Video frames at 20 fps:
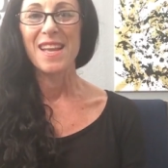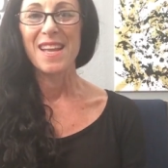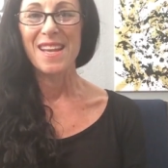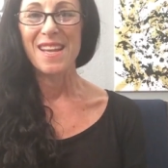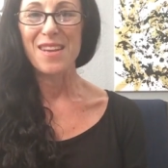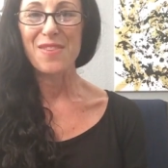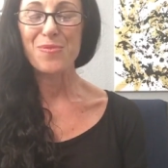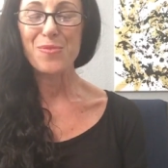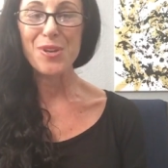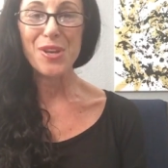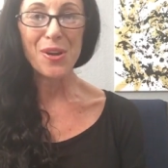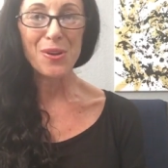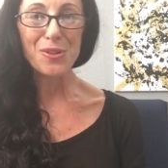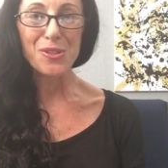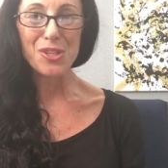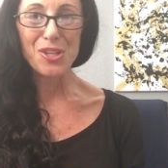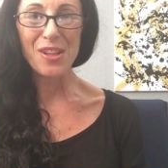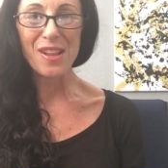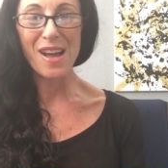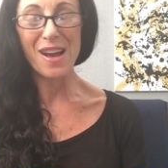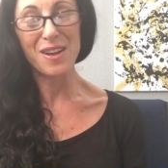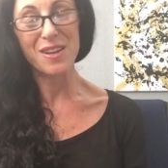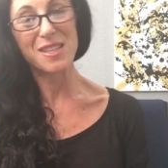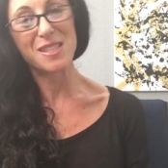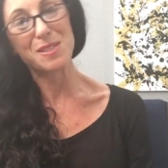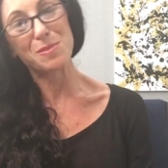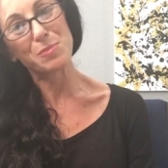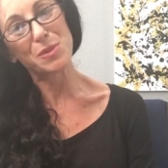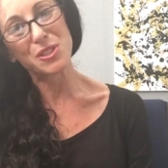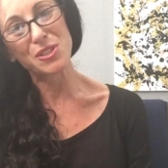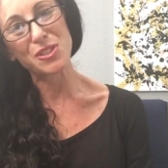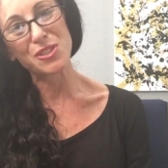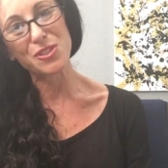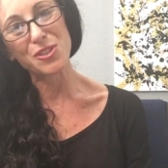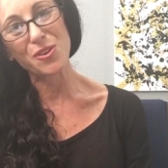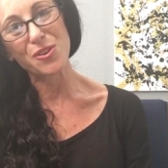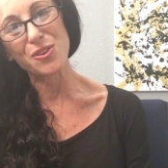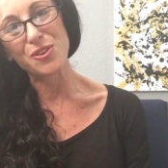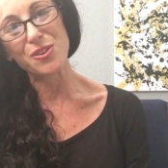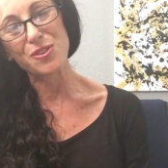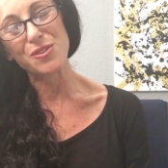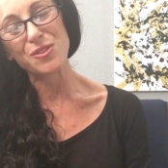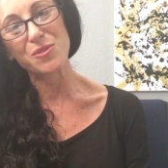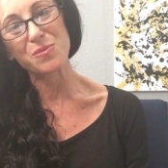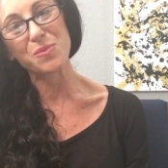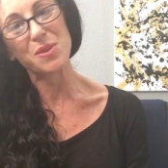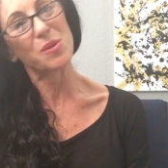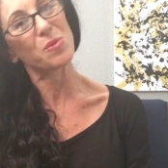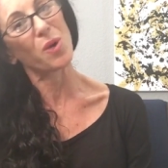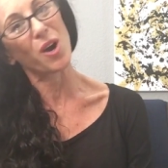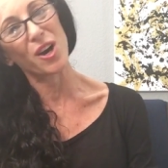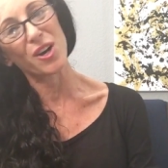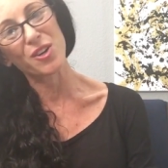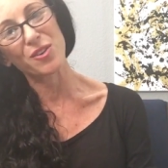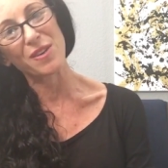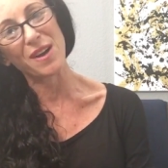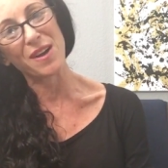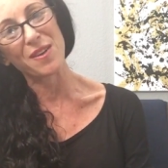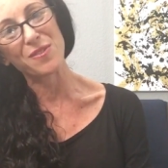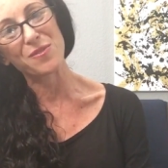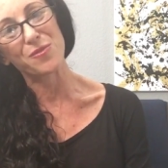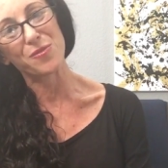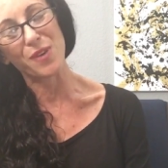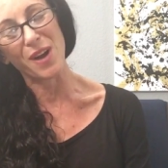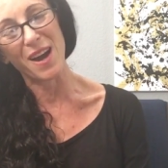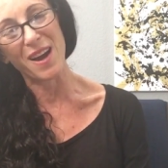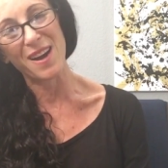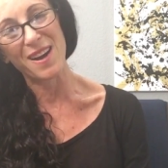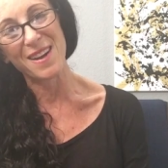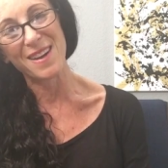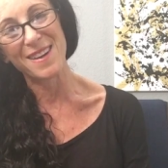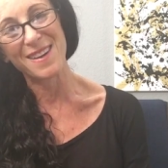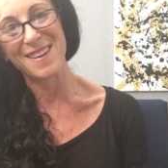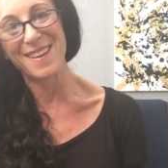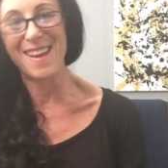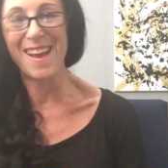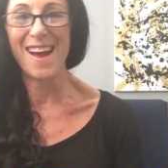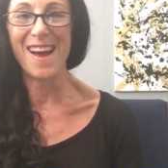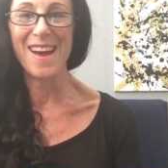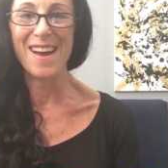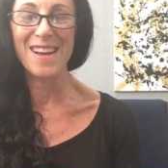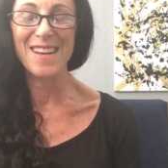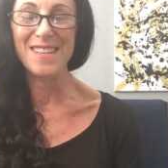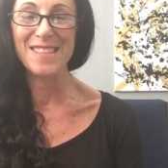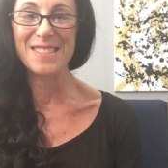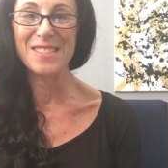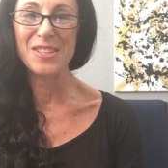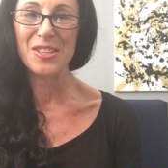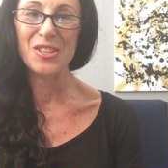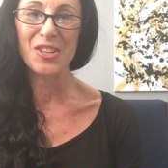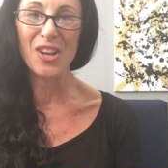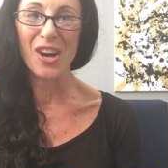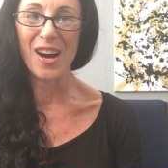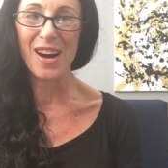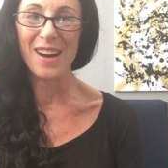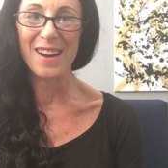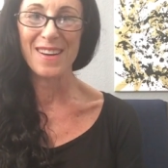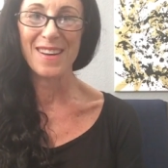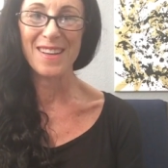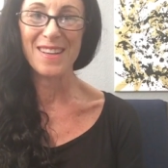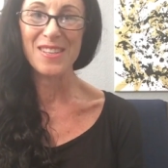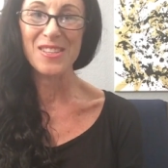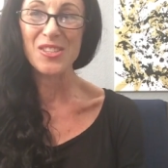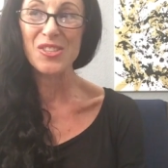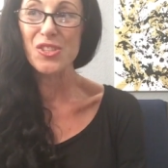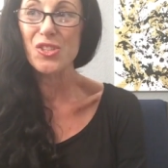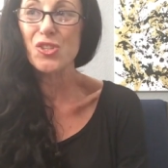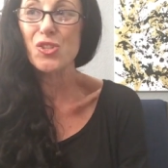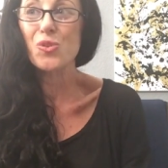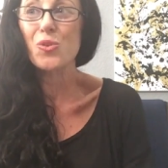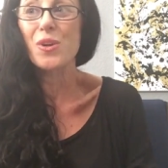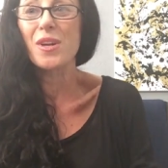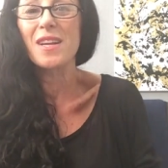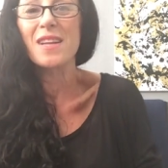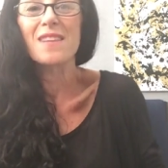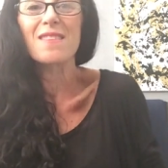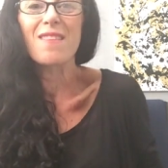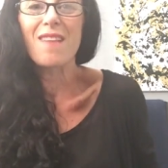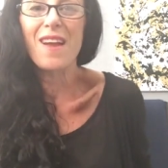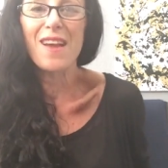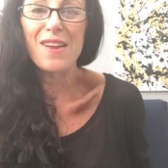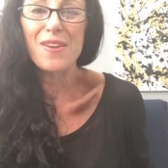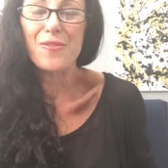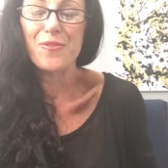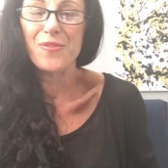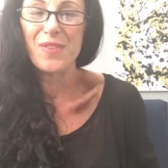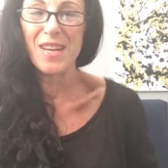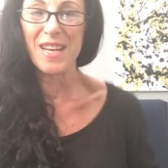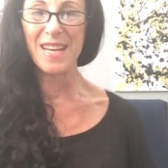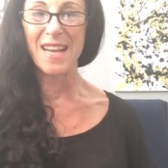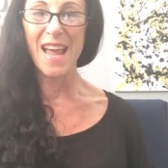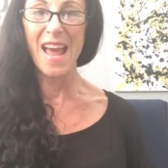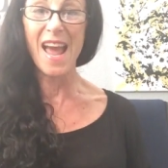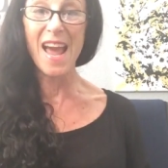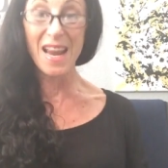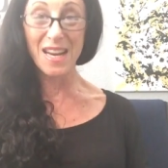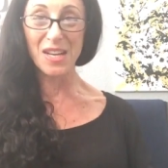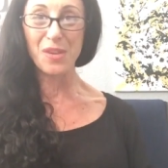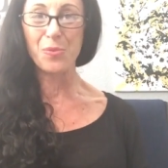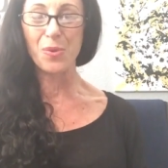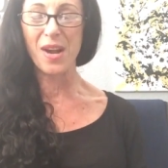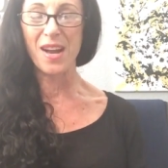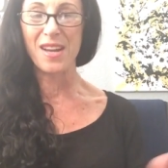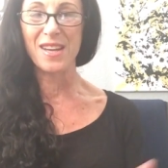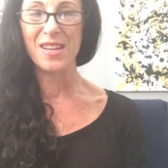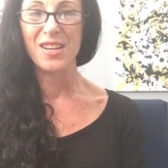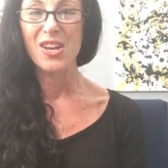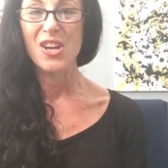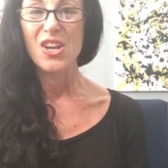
If we don't chill out as business owners, we walk around fried and not enjoying life in any way.